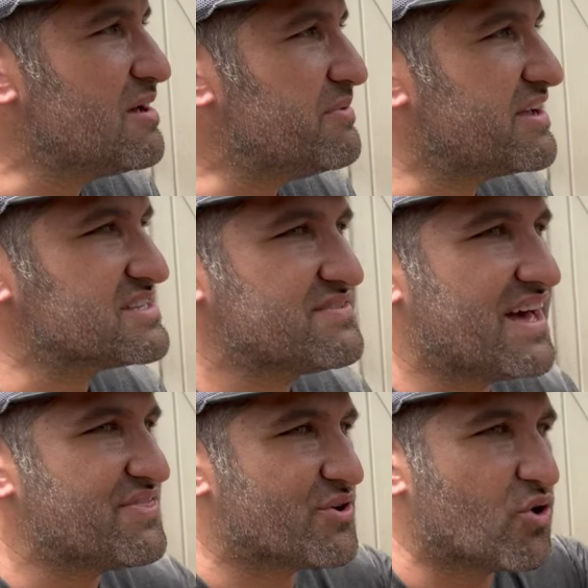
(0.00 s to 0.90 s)
Because of
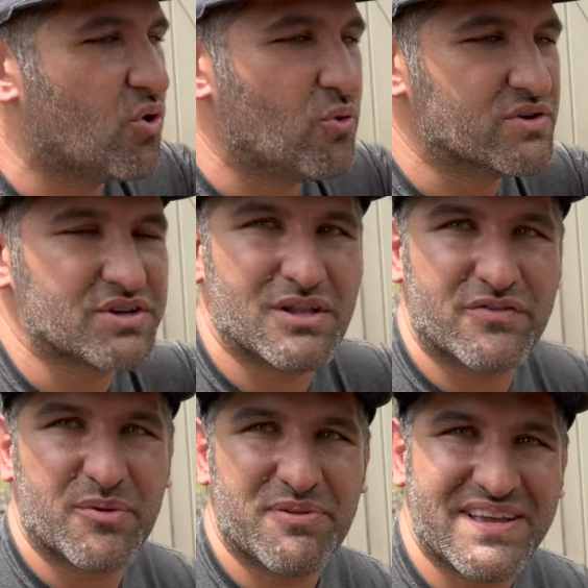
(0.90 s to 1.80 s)
that, there are holes all over
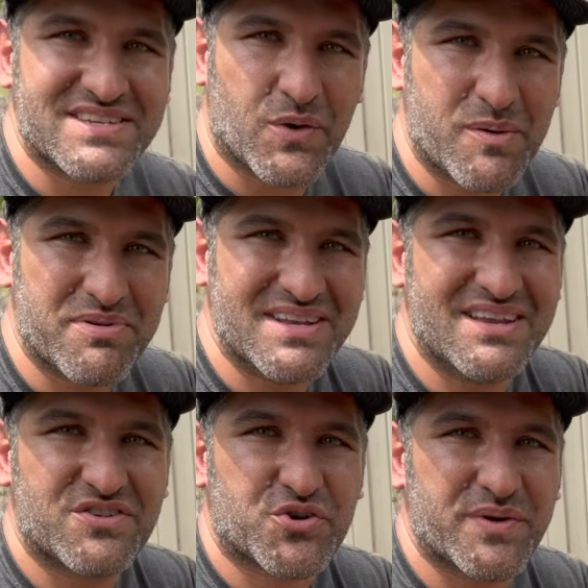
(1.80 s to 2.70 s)
the place going
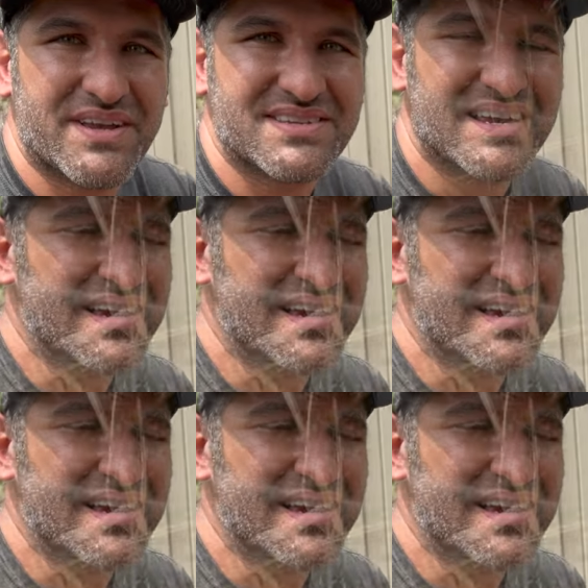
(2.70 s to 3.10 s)
beneath trees.